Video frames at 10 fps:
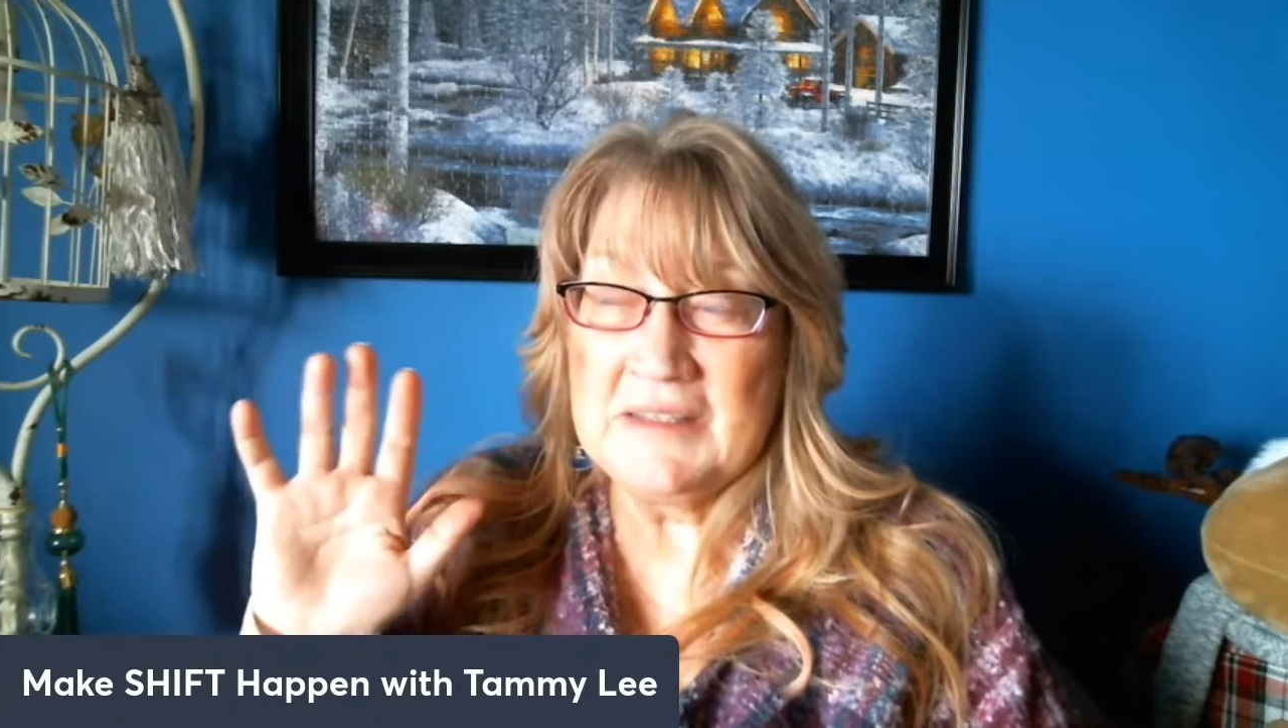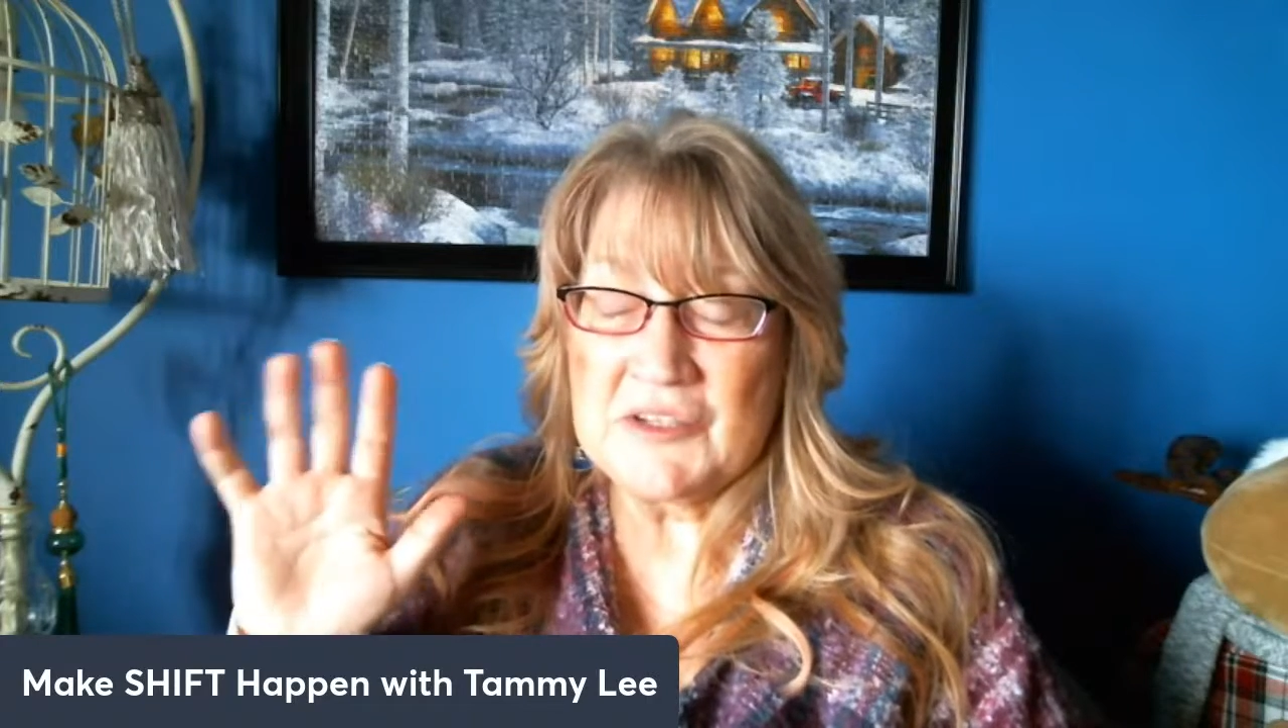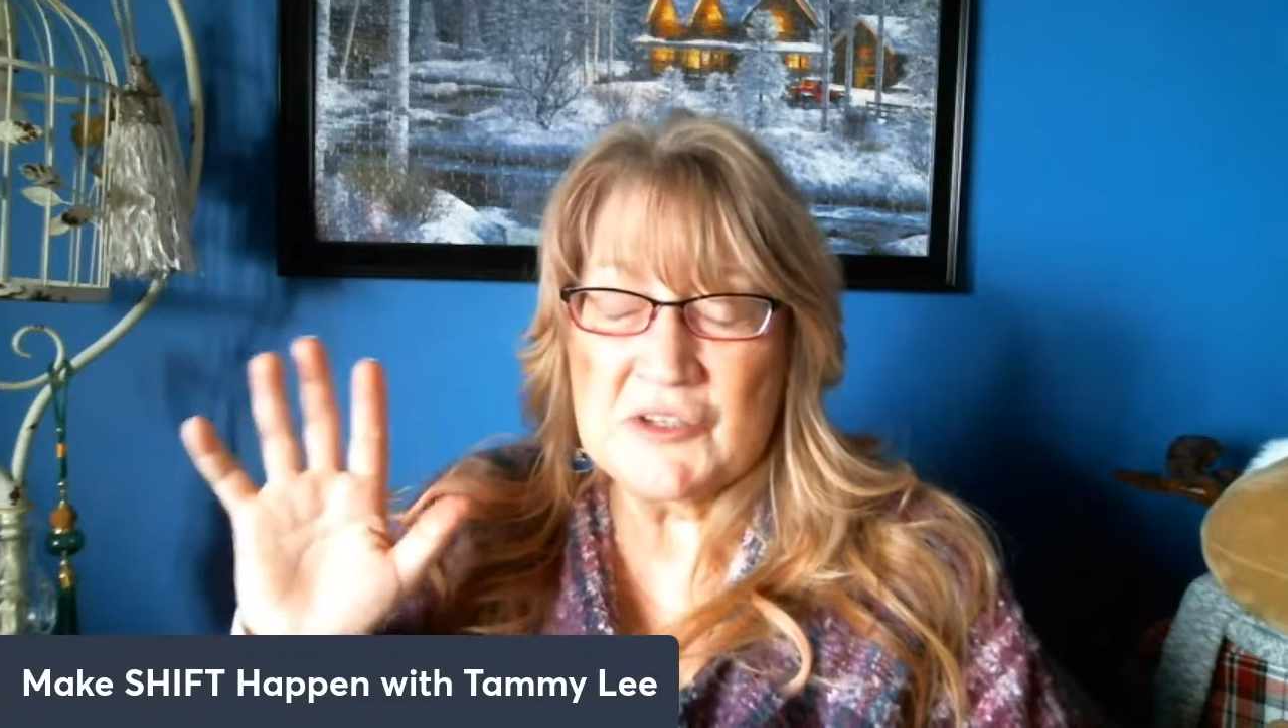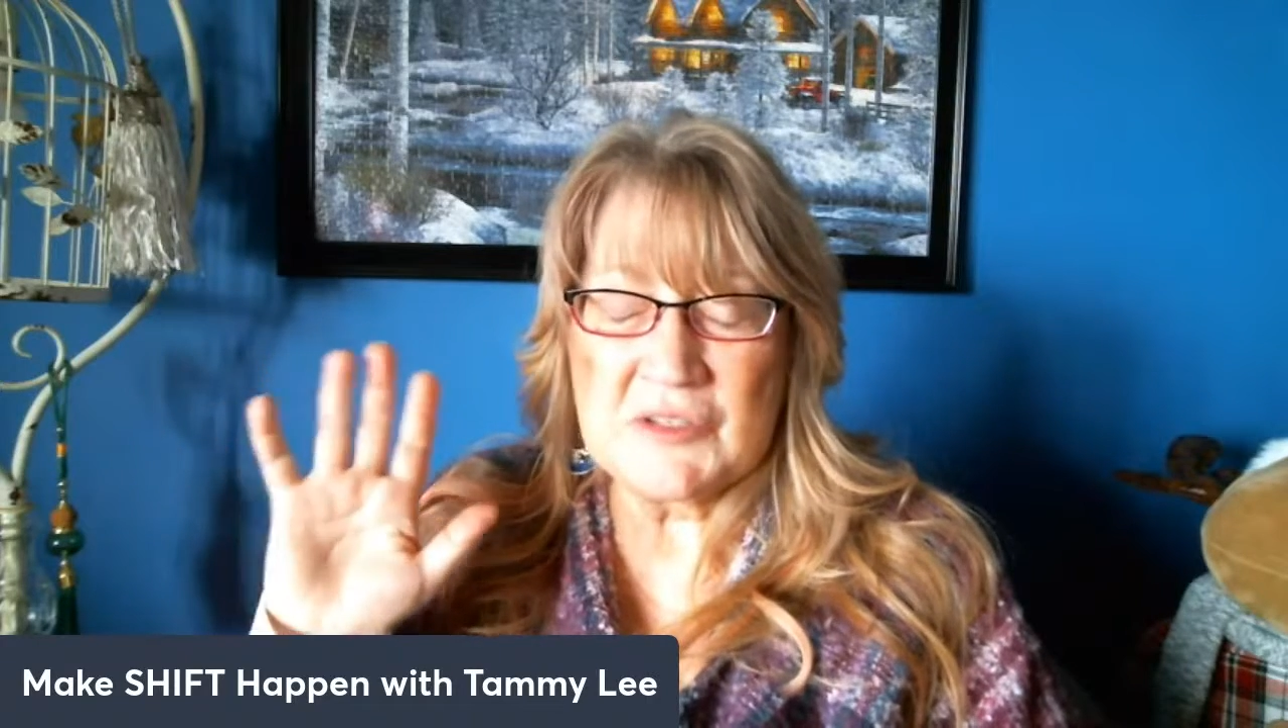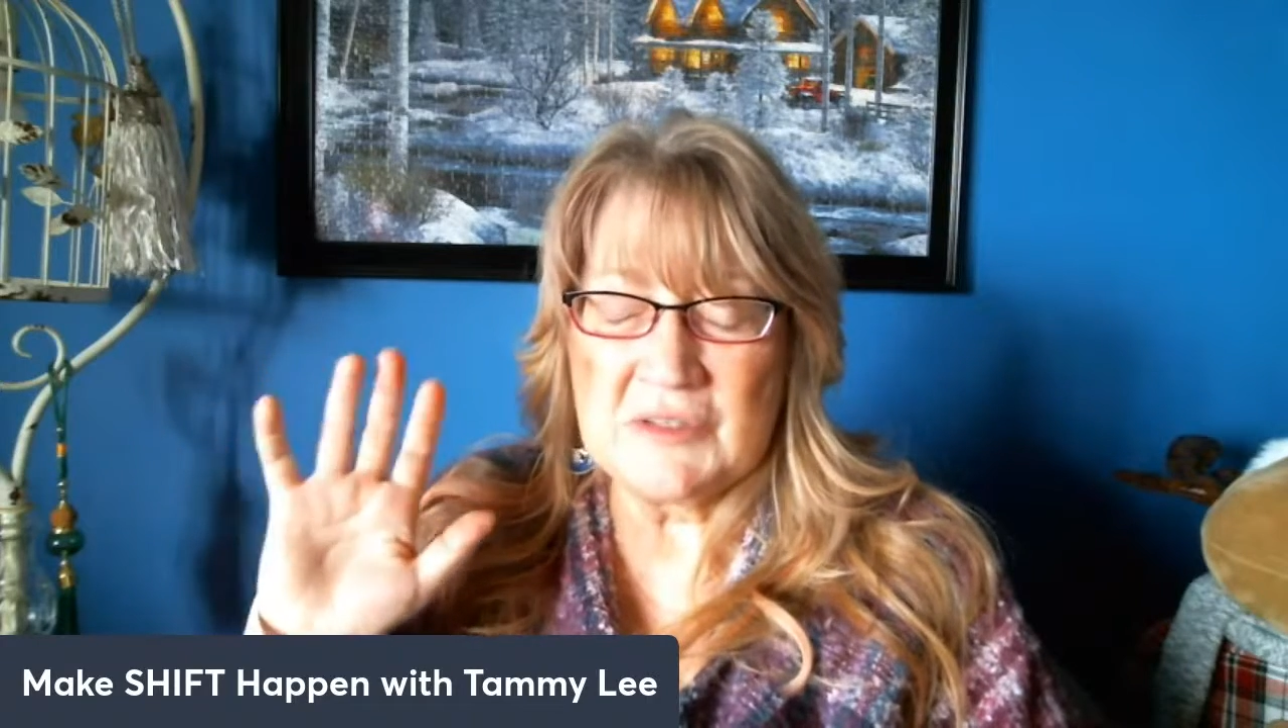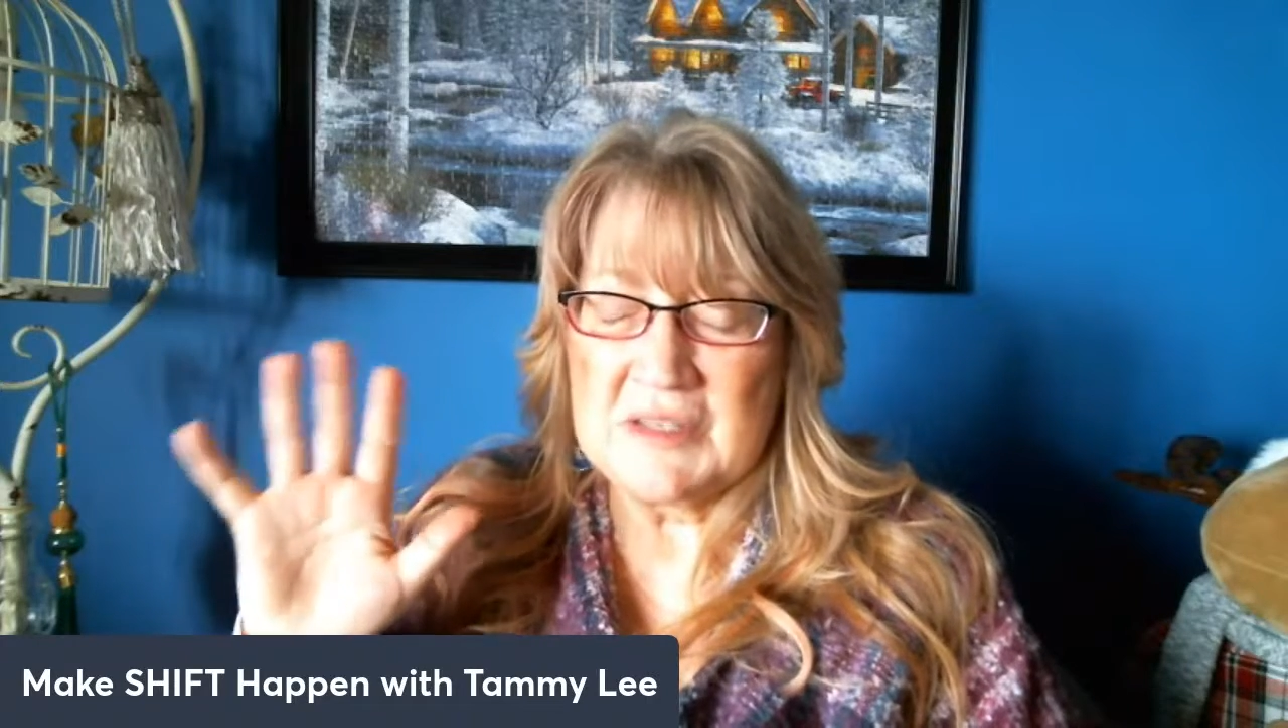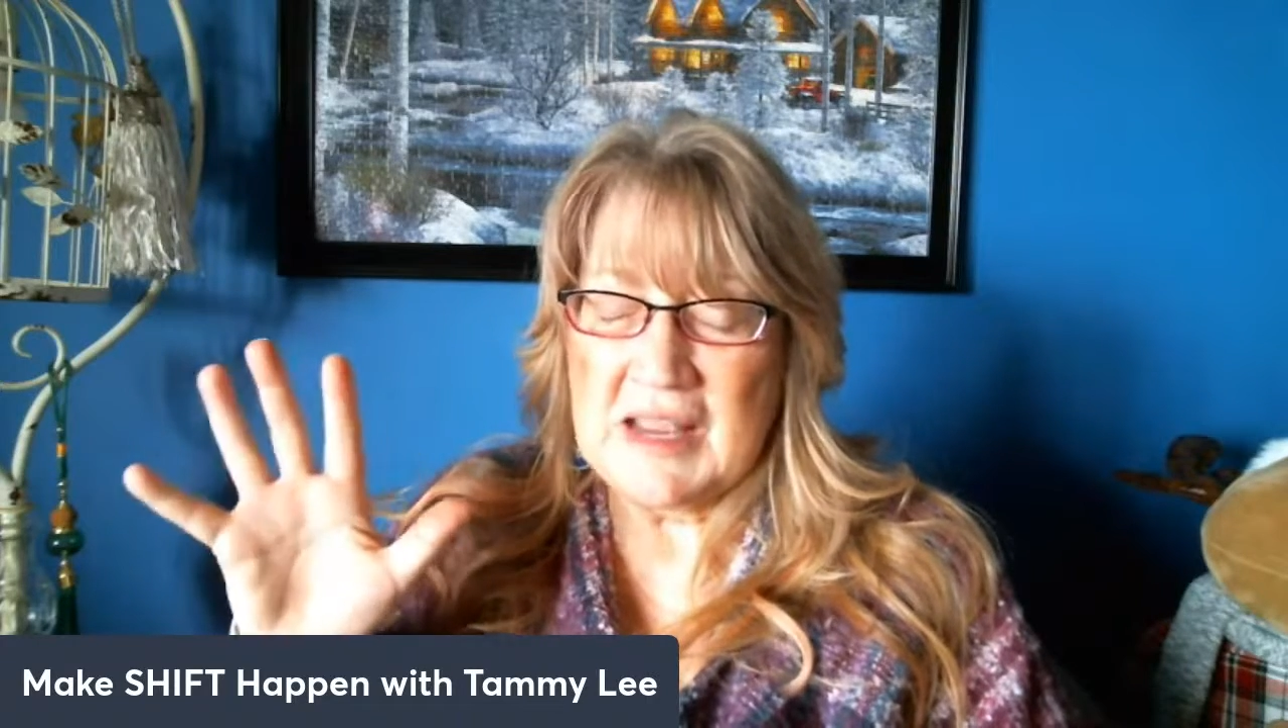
just